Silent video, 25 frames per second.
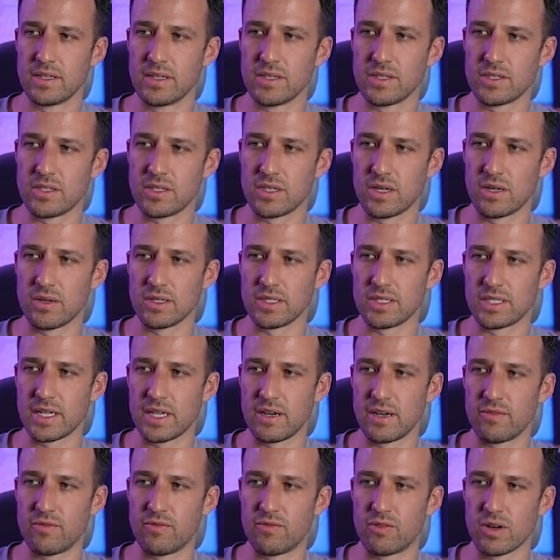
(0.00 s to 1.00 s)
So instead
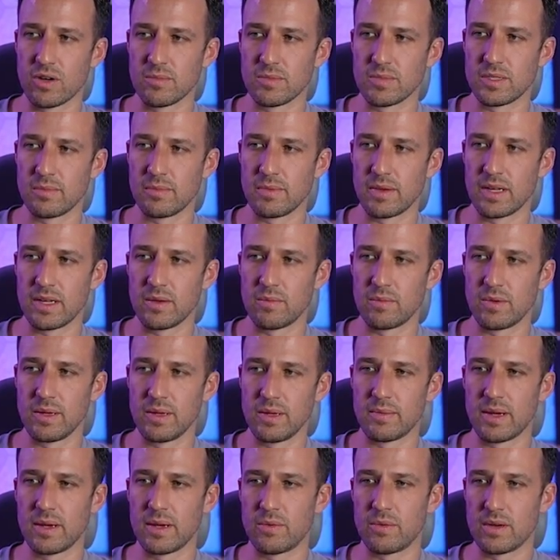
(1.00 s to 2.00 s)
of form submitted, we
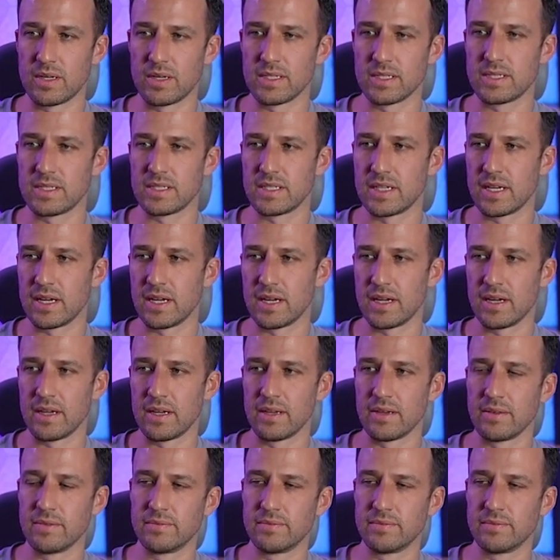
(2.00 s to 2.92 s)
might want to say,